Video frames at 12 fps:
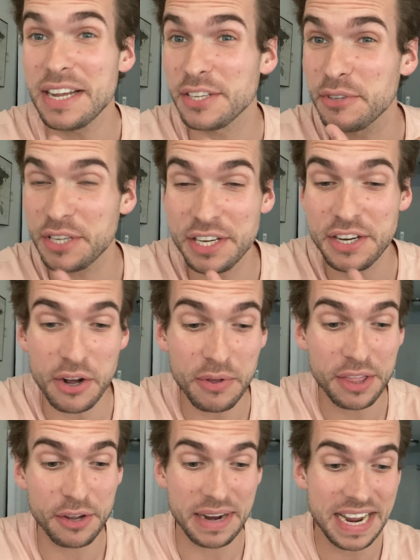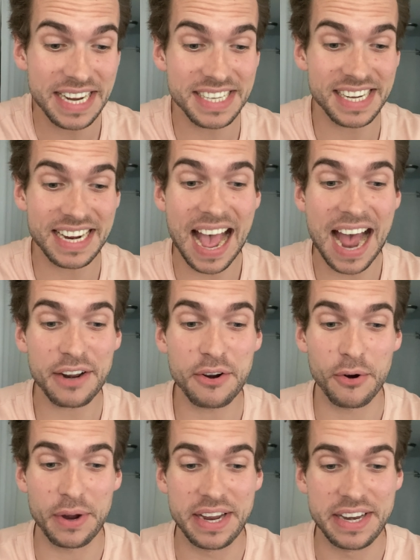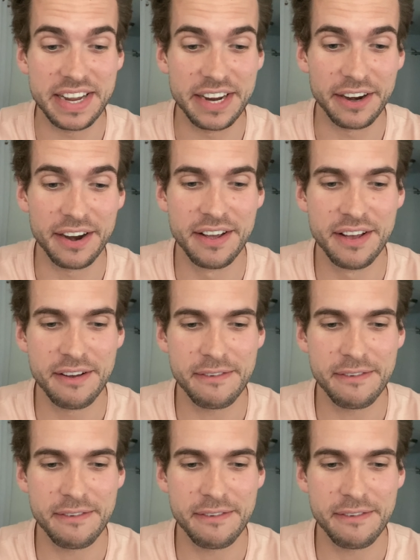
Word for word: So it's good to know that there is a category in here